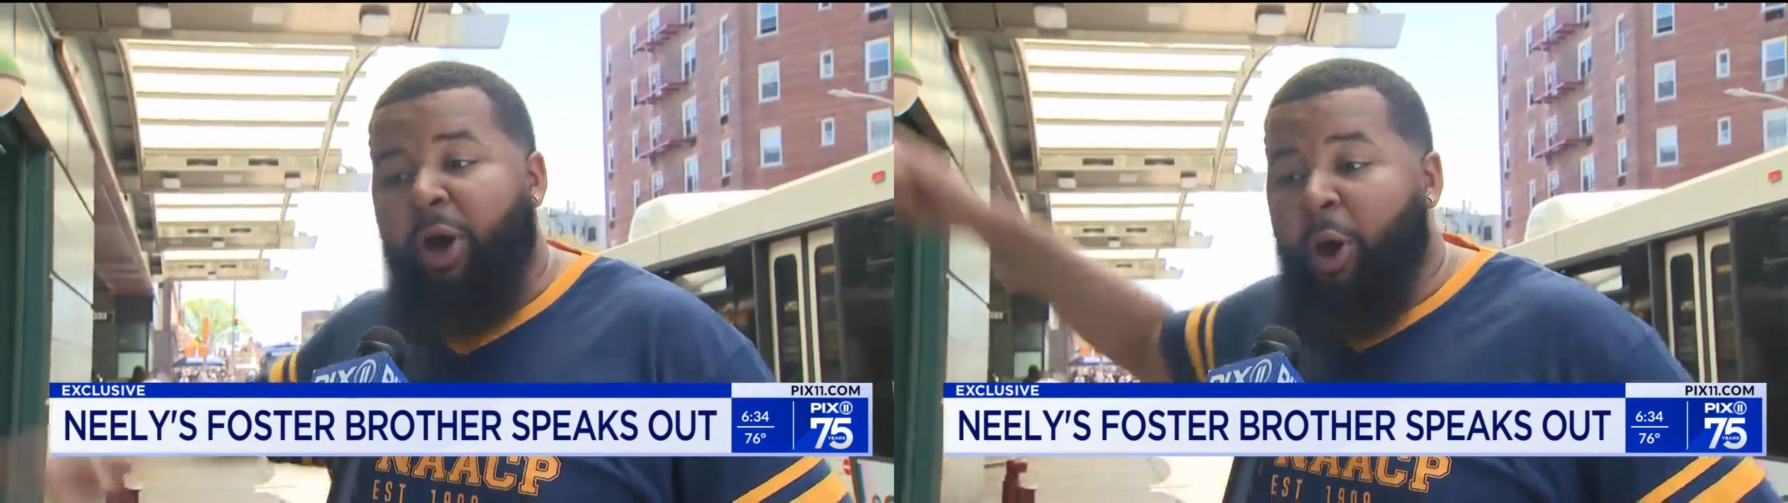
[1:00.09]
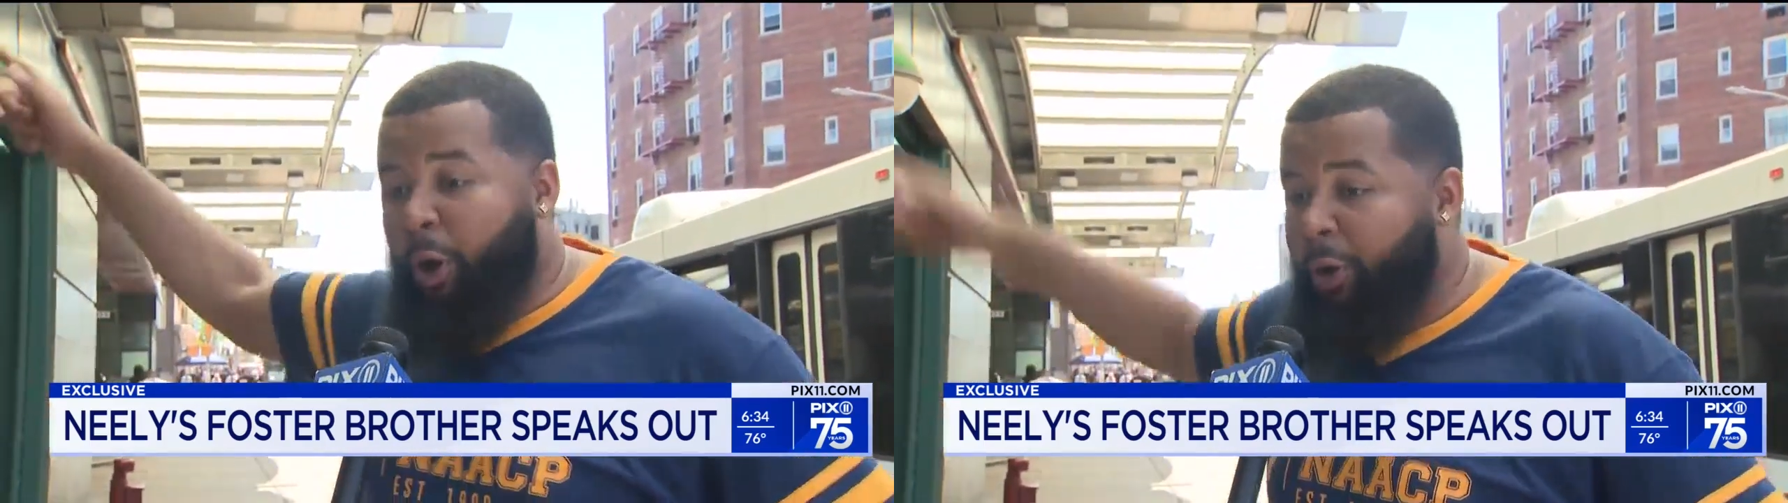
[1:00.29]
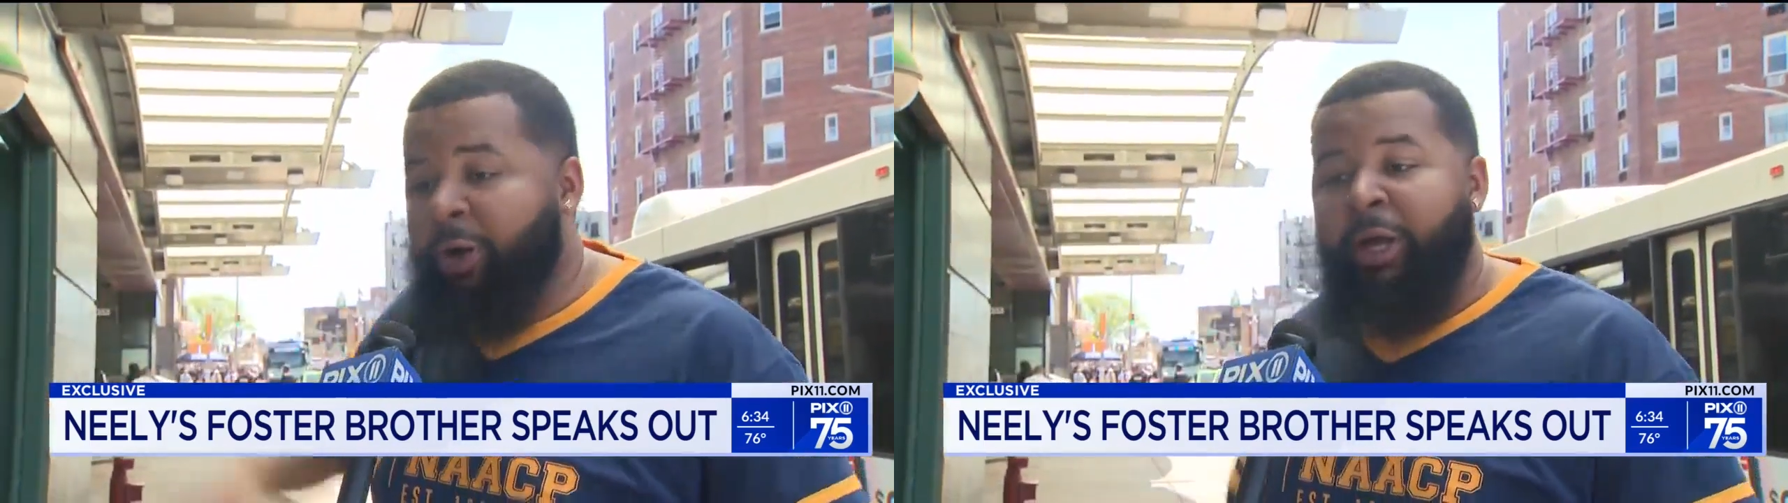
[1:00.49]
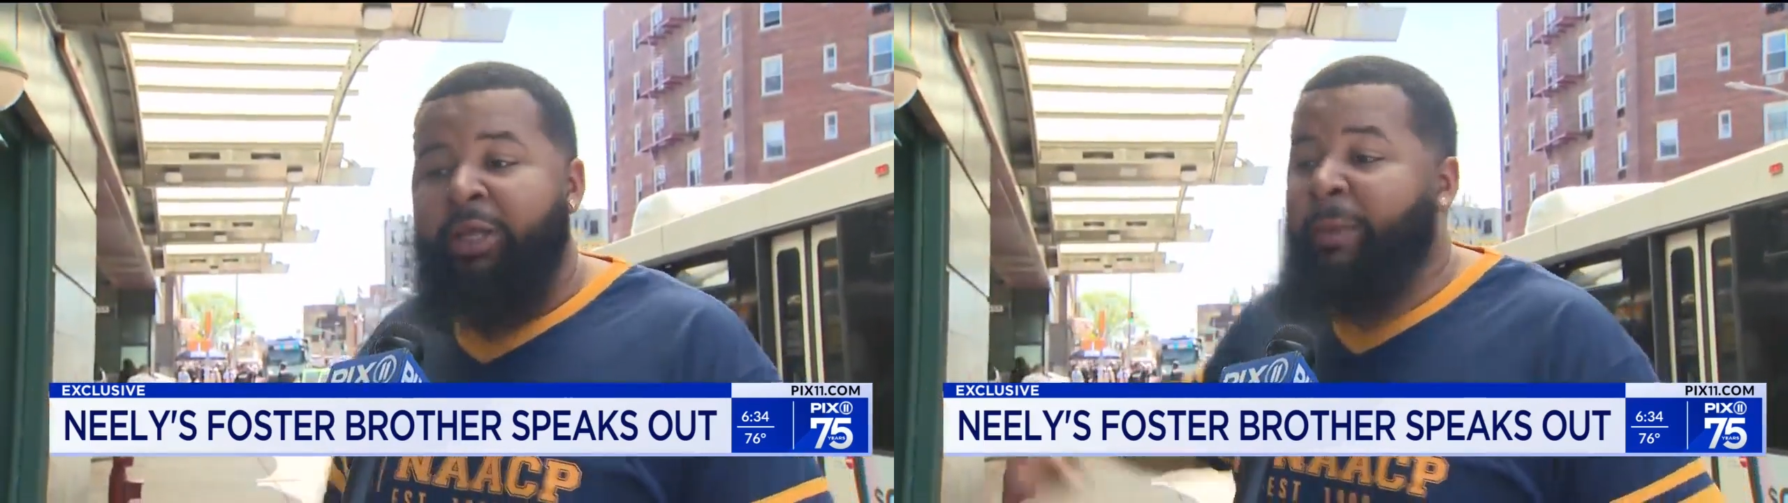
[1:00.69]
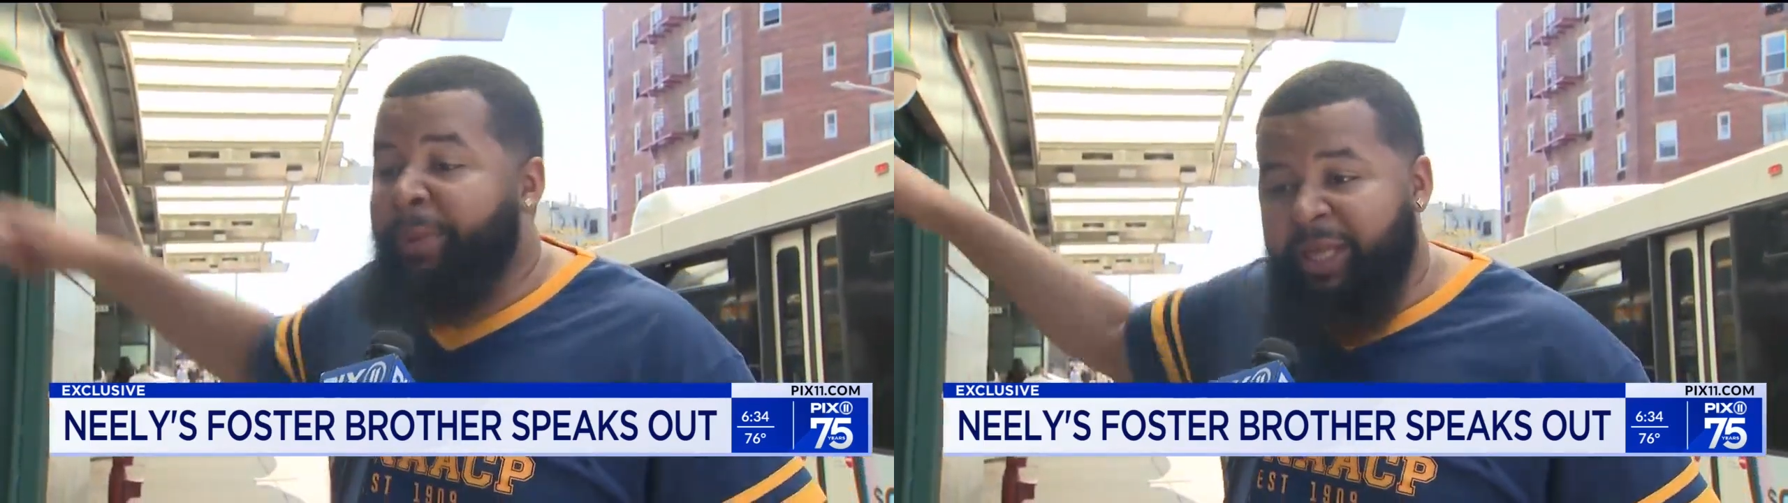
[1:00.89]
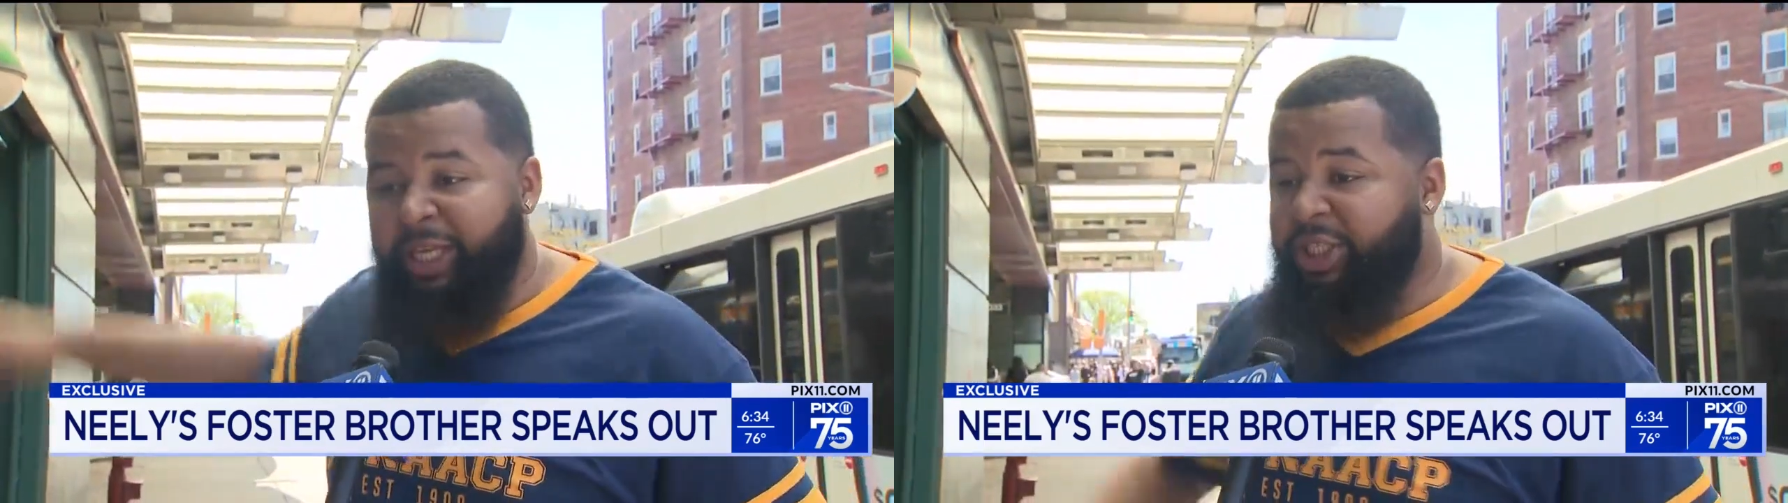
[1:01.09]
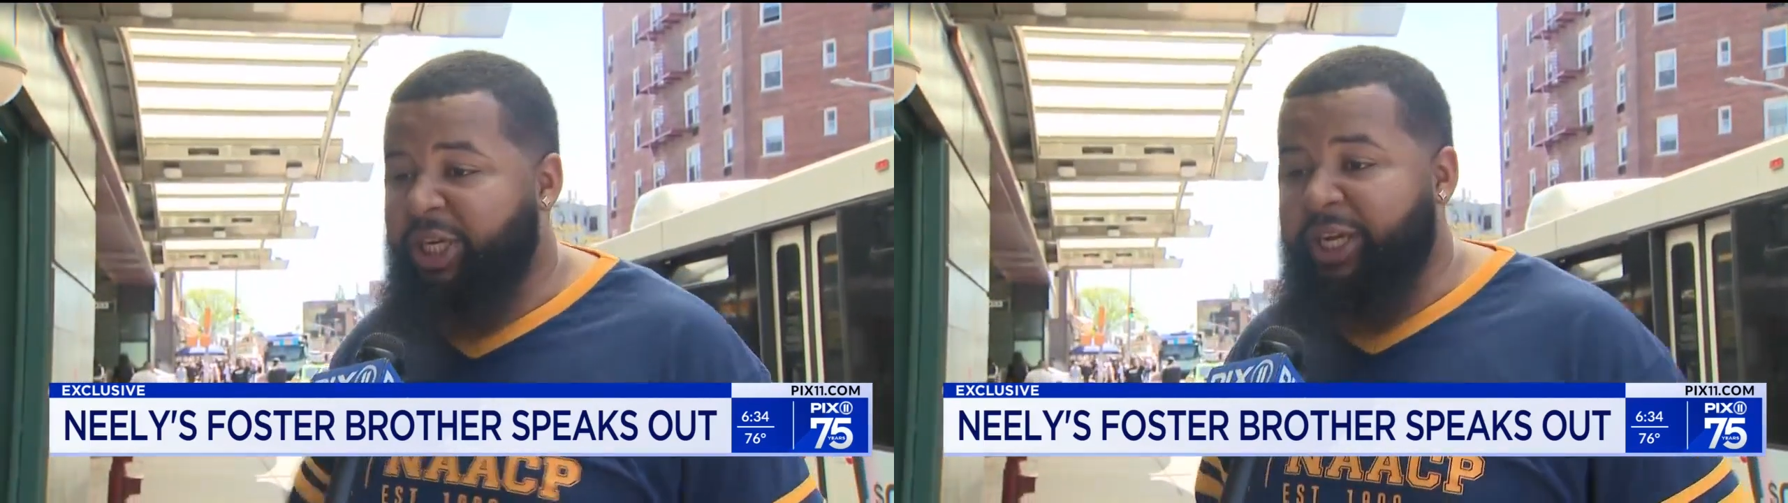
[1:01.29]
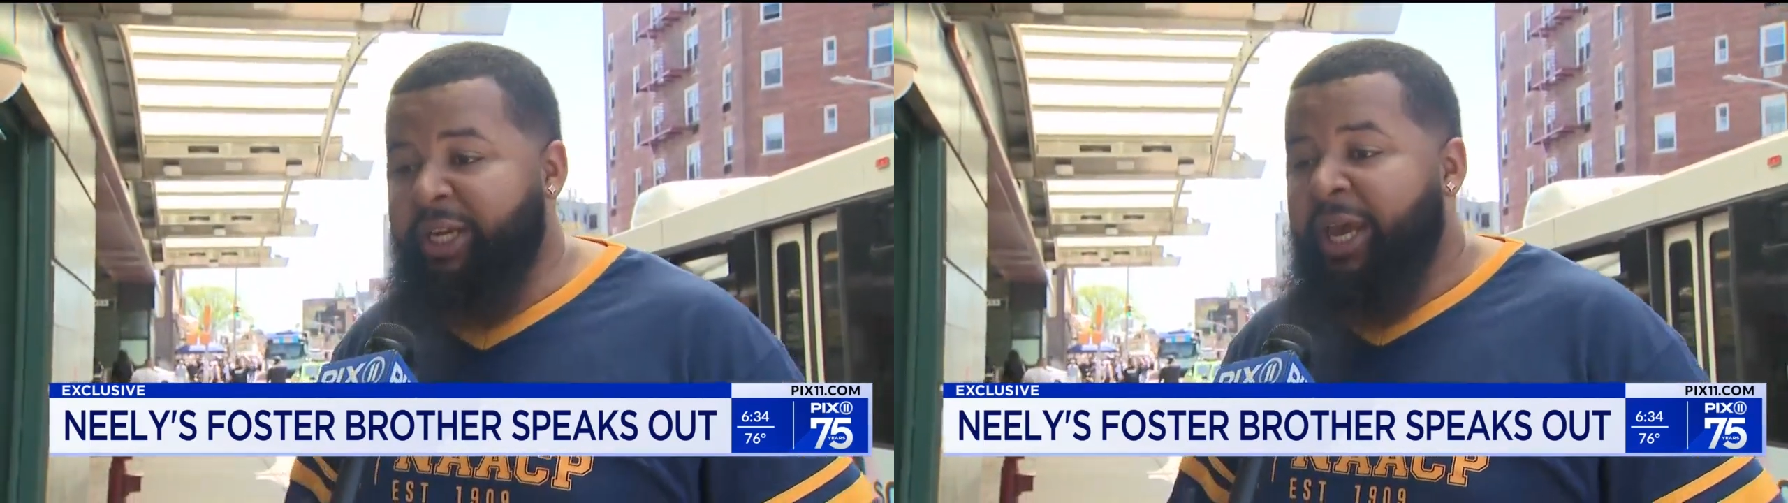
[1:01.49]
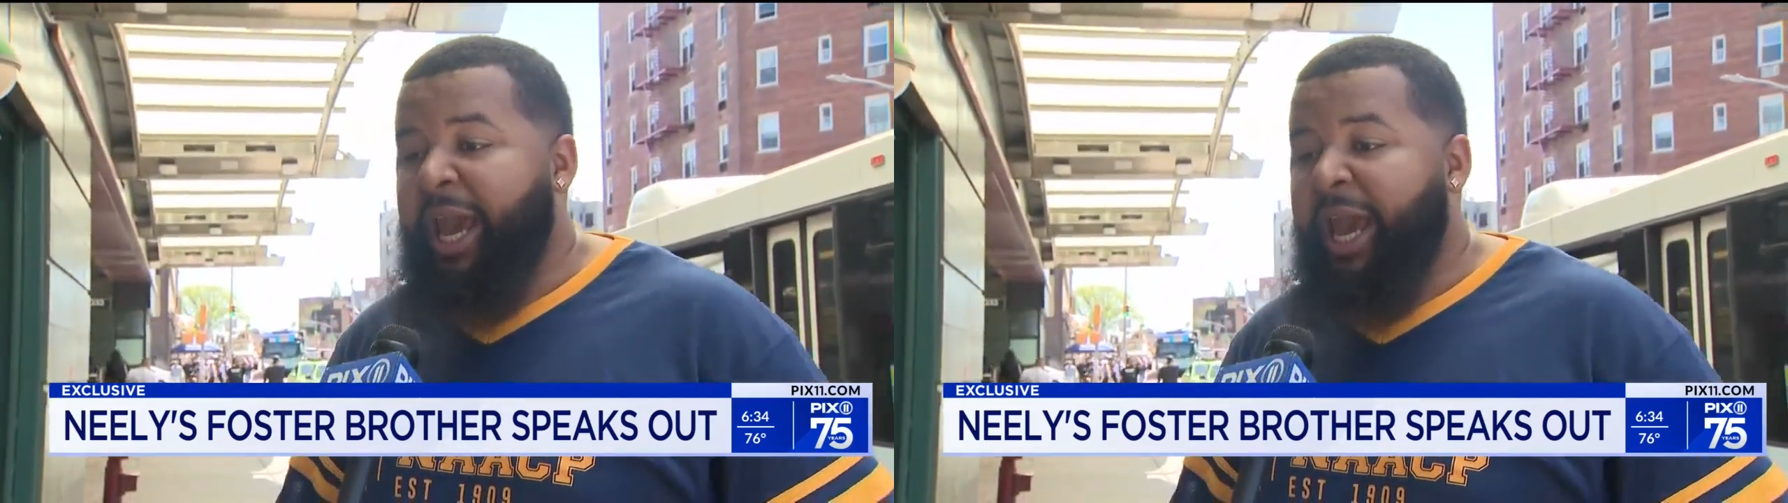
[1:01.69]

whole, the Billie Jean,